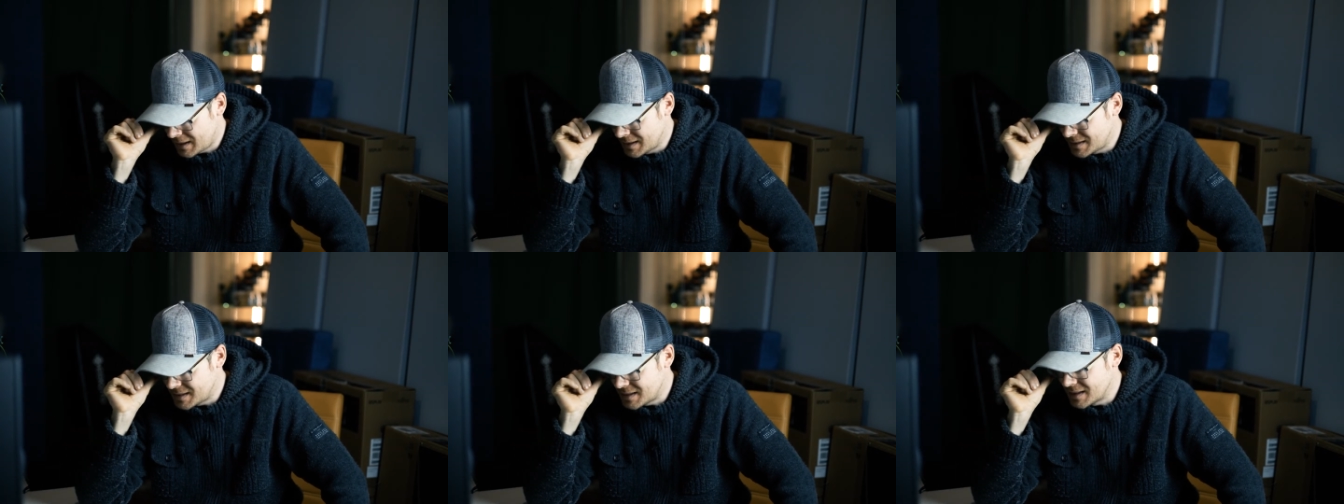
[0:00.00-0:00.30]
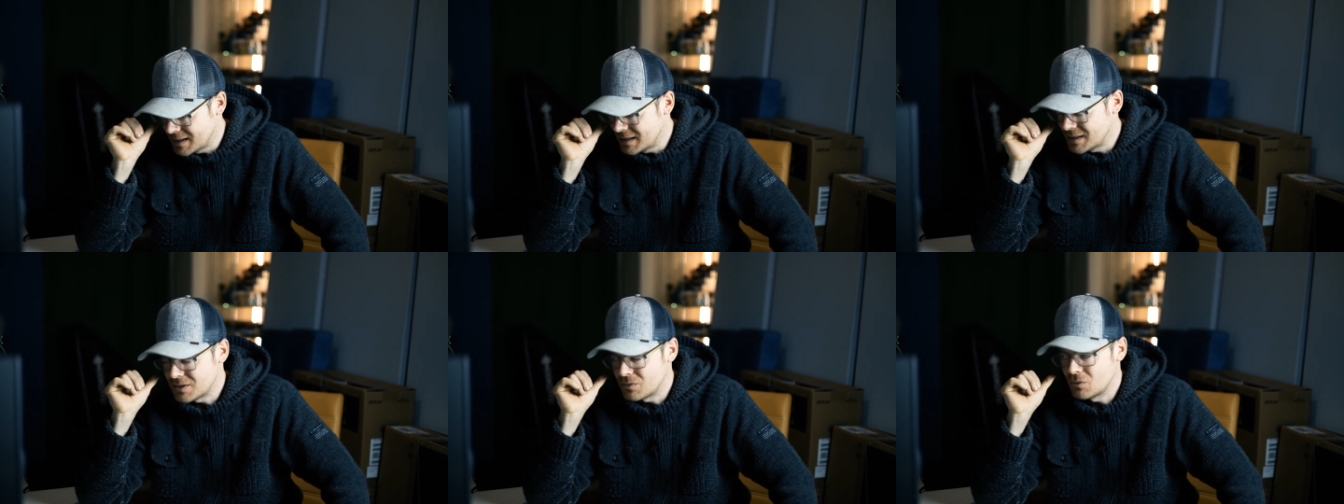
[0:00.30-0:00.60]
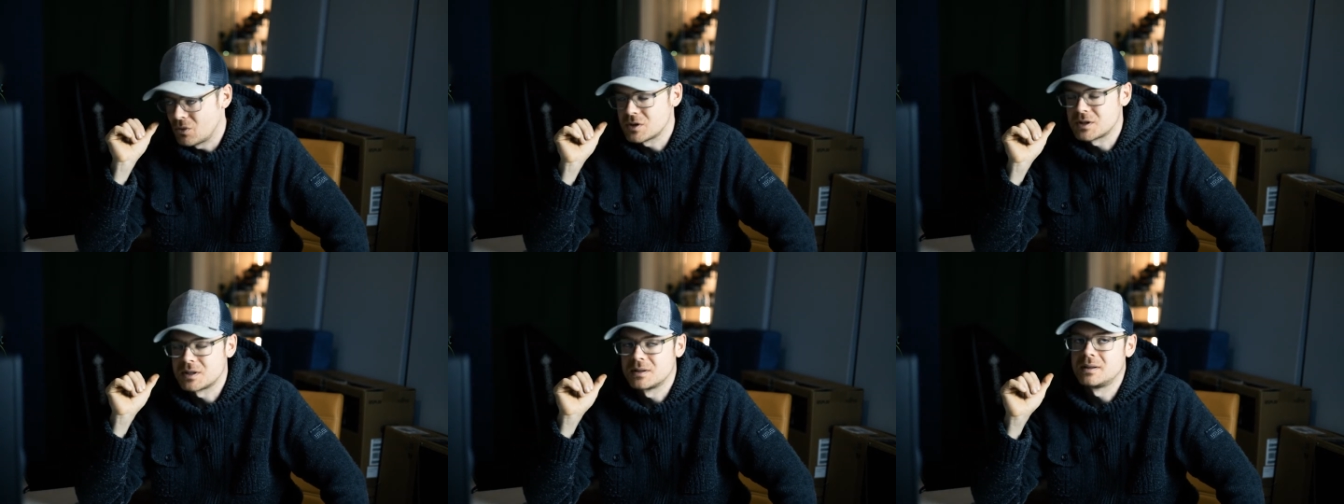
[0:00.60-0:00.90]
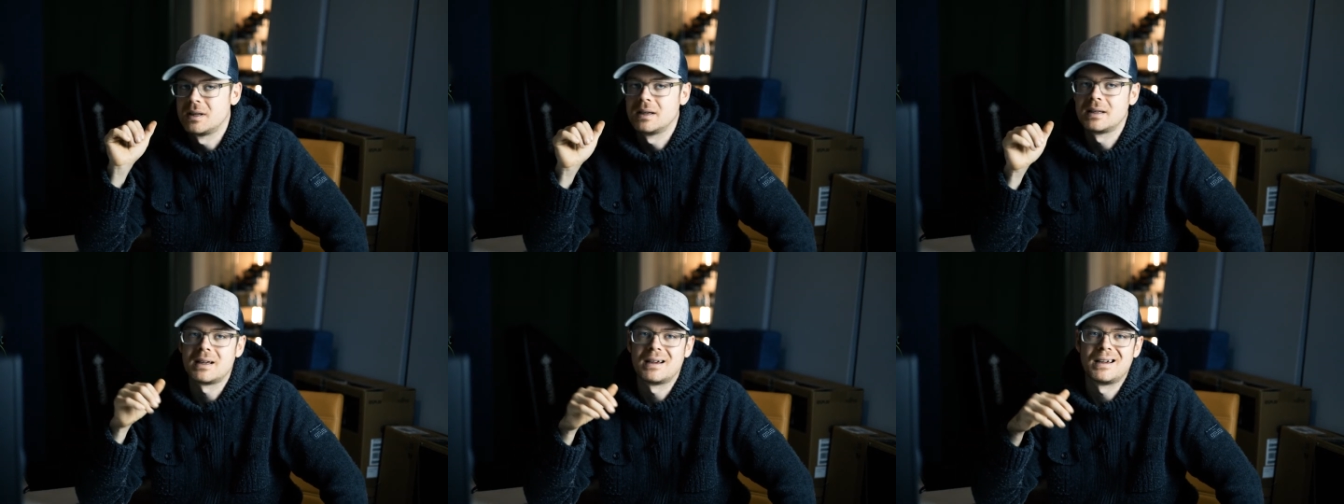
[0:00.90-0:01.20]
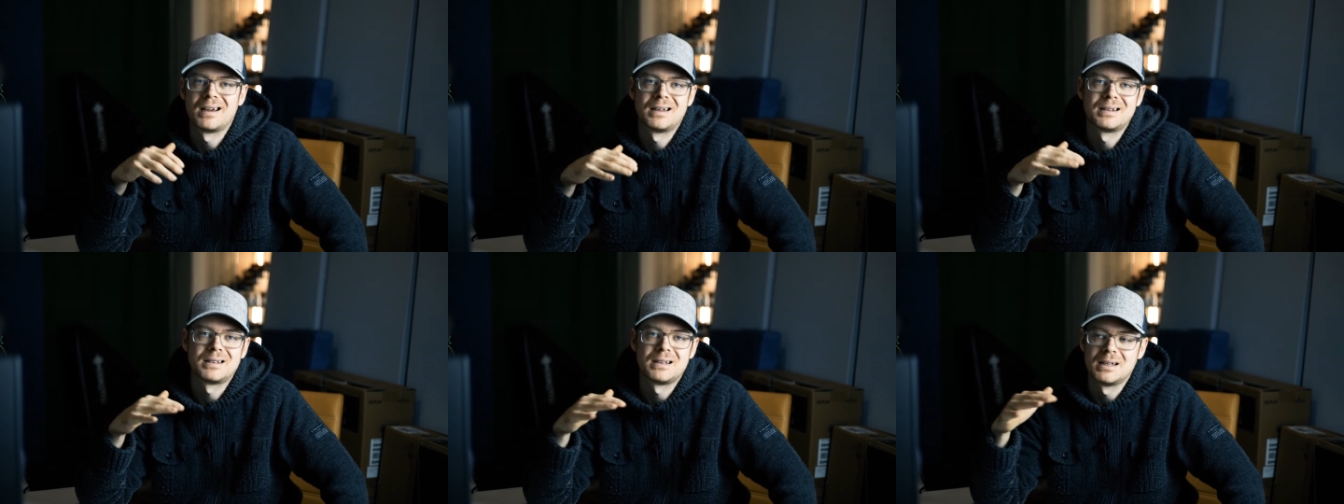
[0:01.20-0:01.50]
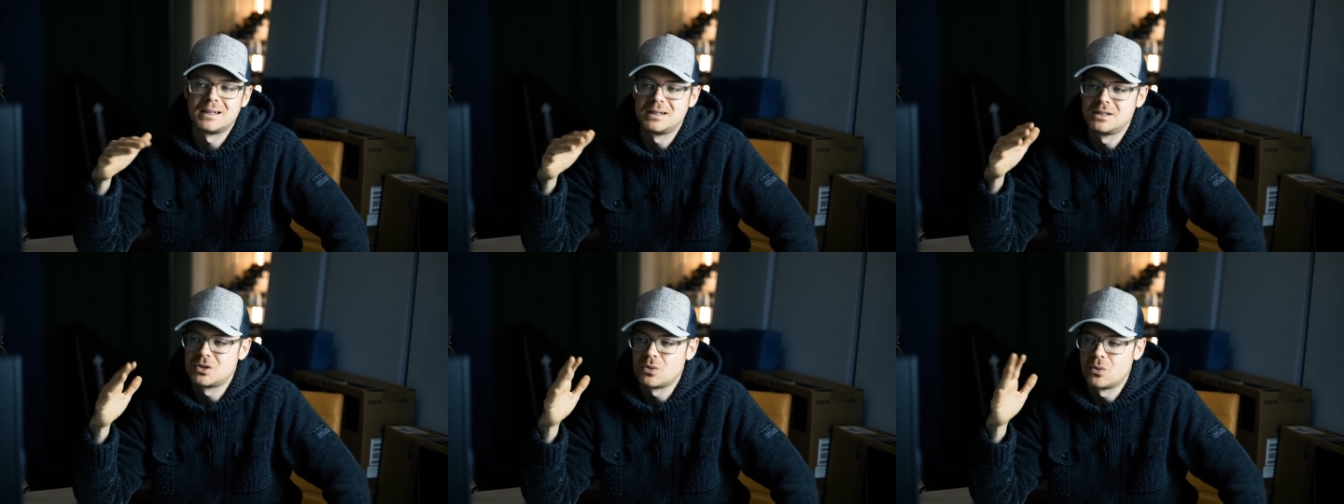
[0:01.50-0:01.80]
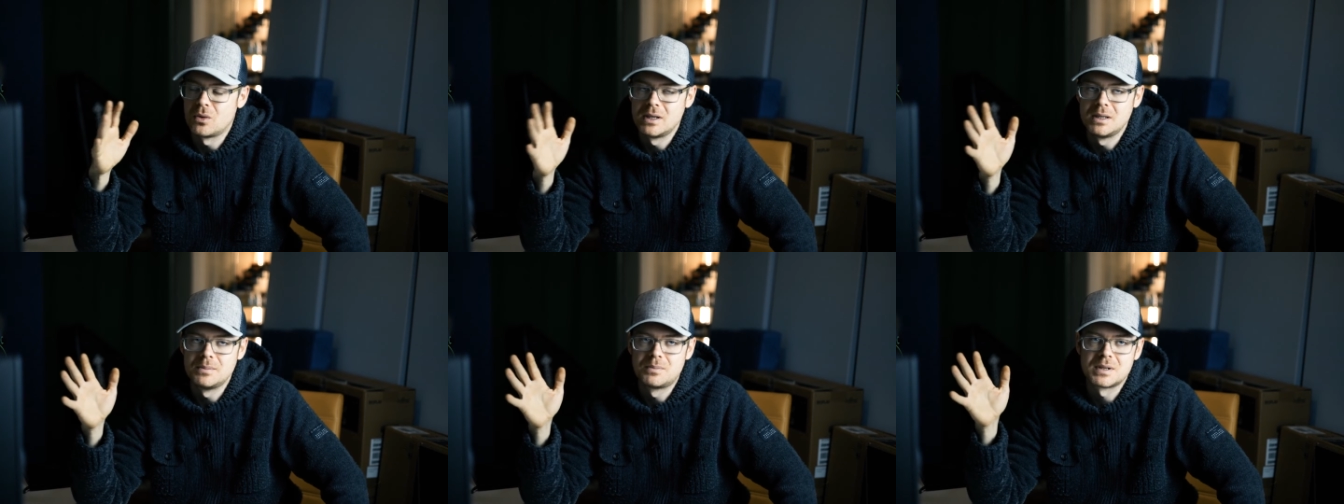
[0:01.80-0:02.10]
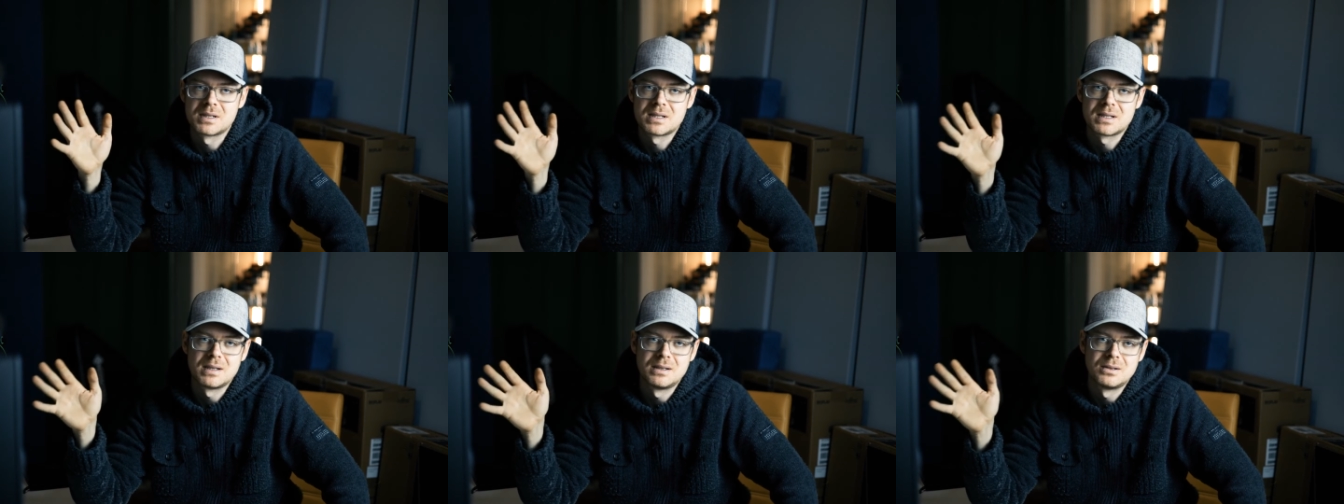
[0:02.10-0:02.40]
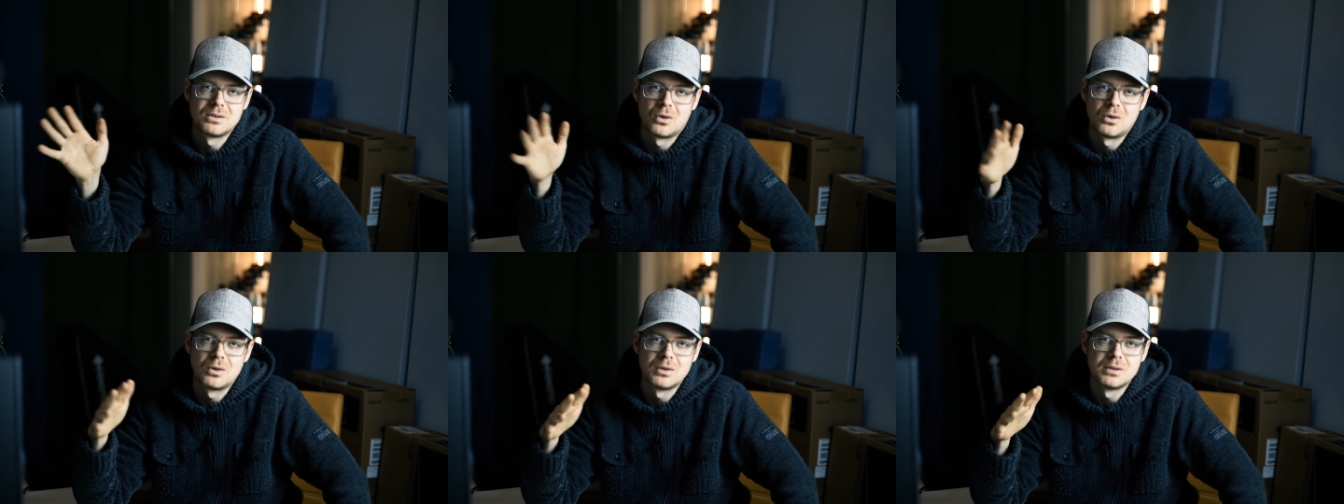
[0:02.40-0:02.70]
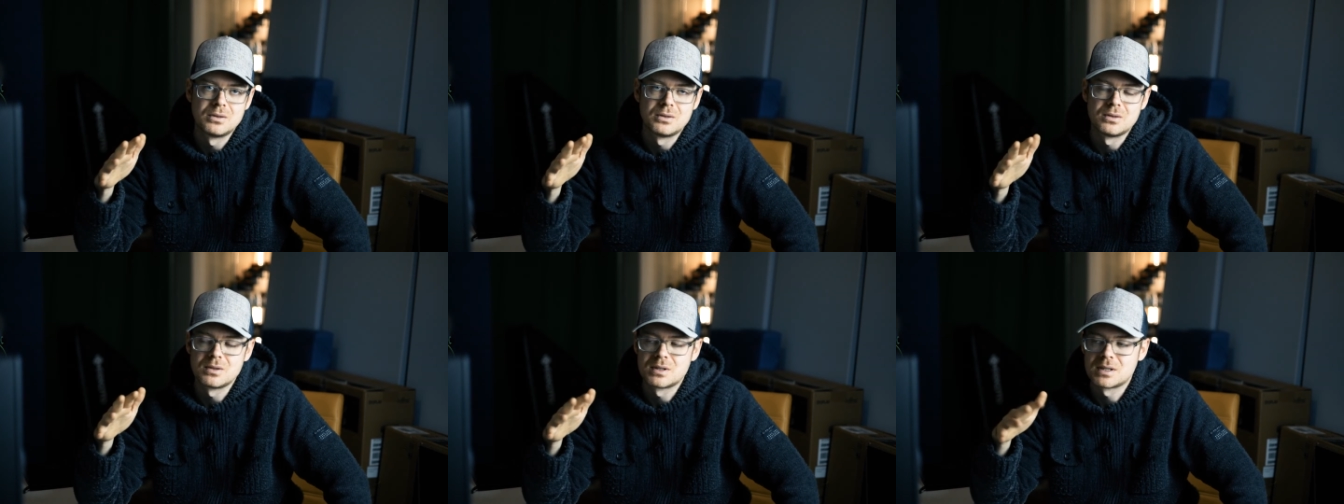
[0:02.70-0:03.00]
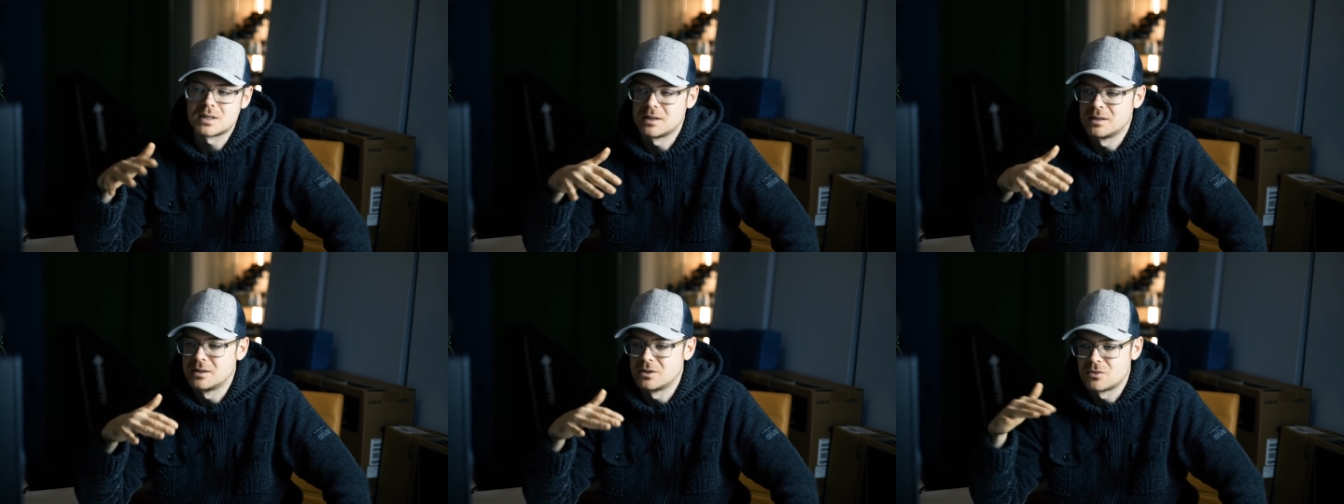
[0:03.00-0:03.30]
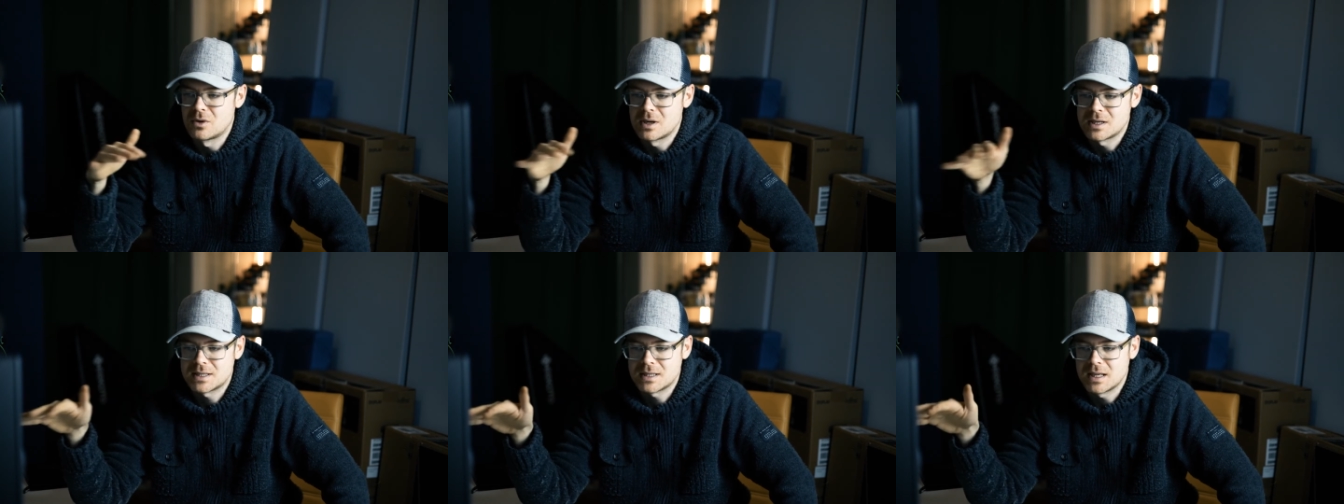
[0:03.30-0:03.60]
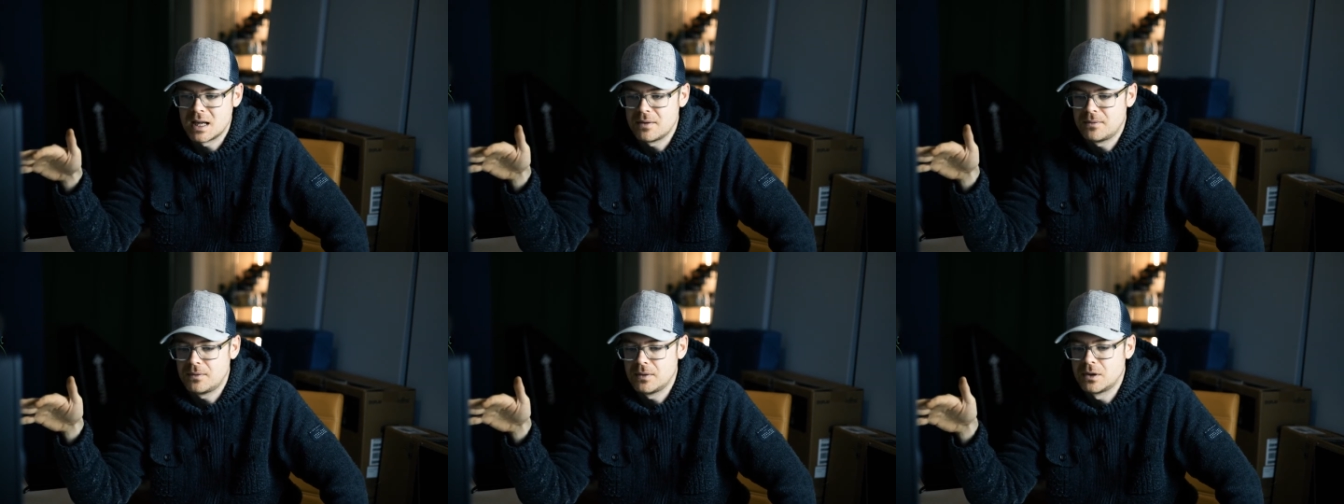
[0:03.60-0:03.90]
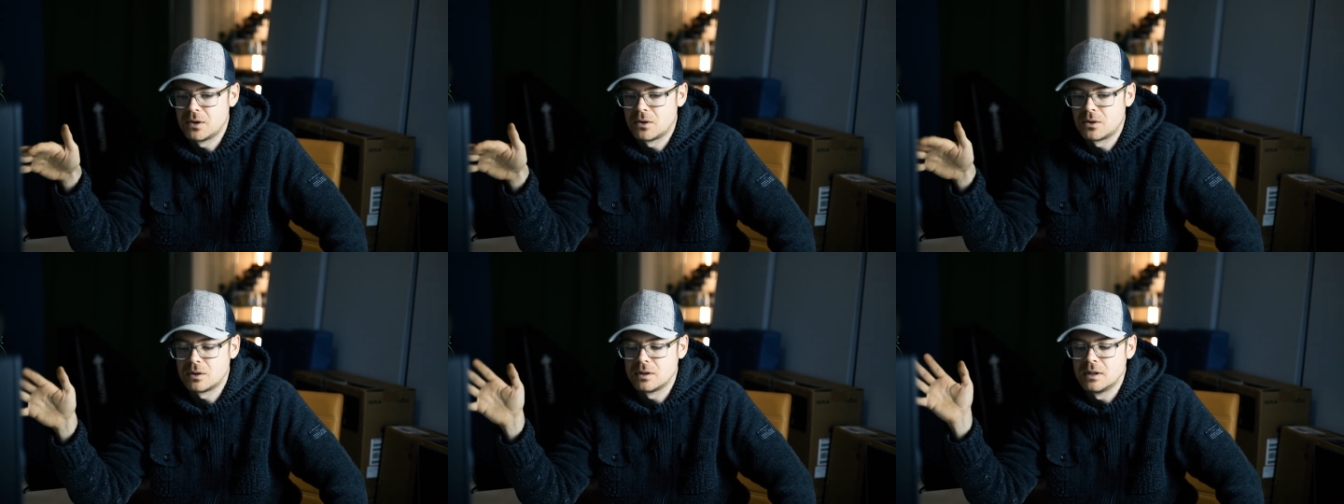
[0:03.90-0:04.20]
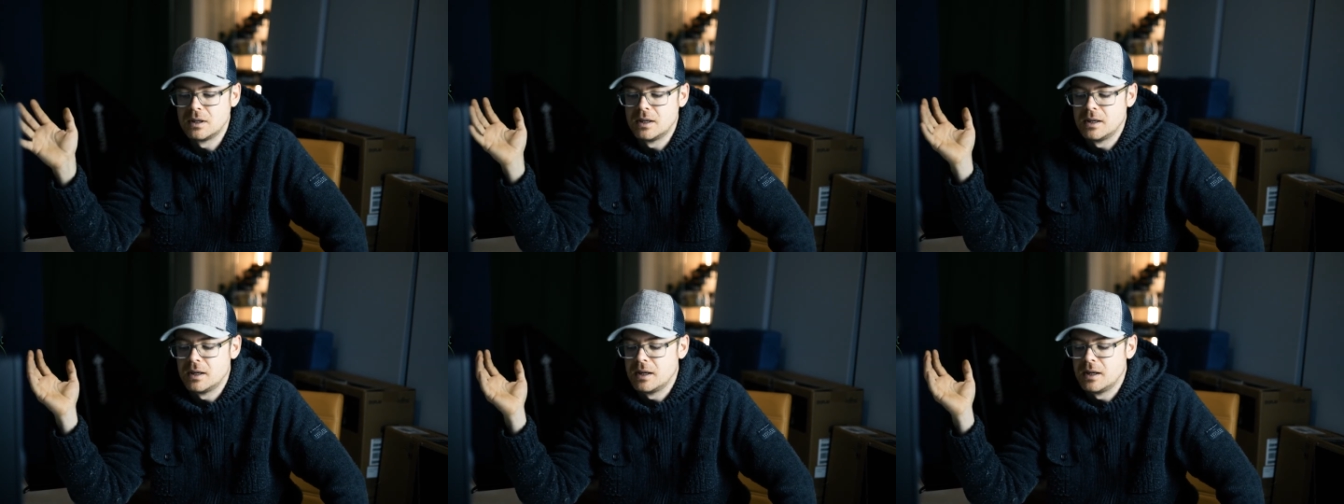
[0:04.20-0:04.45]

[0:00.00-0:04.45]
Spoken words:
it wasn't like I had like 20% oils and the rest ethanol,